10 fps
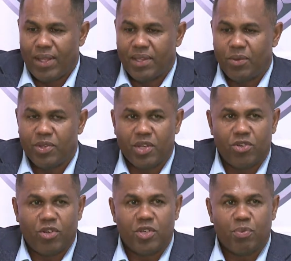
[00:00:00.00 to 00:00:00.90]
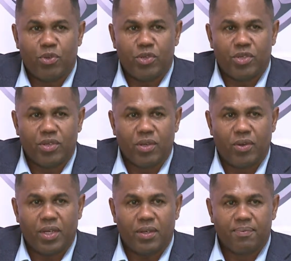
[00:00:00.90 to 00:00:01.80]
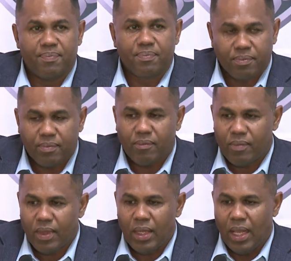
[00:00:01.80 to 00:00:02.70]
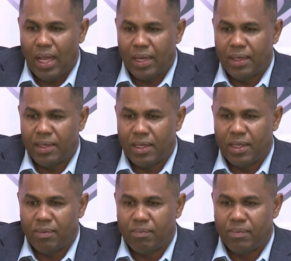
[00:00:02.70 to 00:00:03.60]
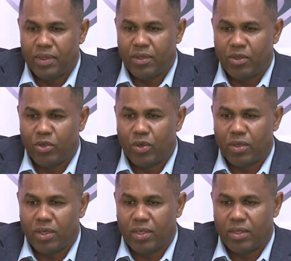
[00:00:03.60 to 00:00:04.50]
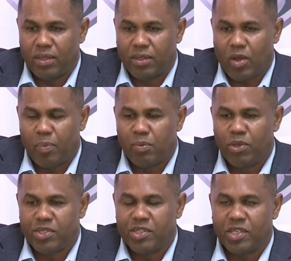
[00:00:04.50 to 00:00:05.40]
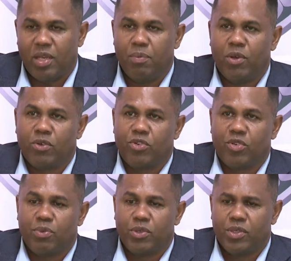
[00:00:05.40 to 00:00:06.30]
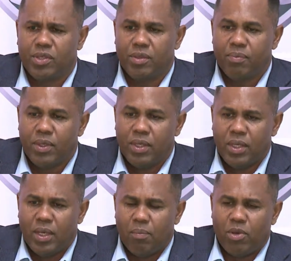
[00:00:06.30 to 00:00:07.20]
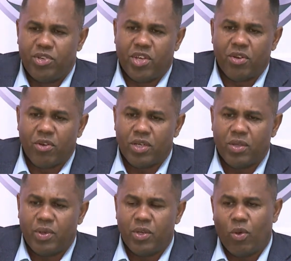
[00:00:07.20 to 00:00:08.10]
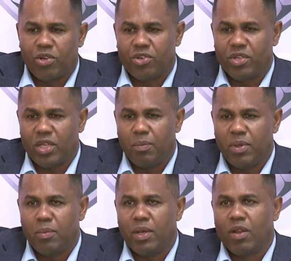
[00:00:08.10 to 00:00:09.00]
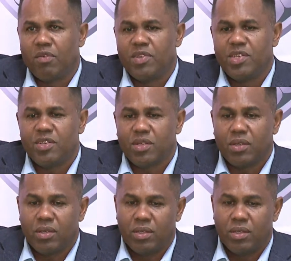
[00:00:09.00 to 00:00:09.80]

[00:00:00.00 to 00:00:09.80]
think it was St. John's Sports, correct? And, a couple buses came down to support the team. But generally, when you watch the game in the middle of the season,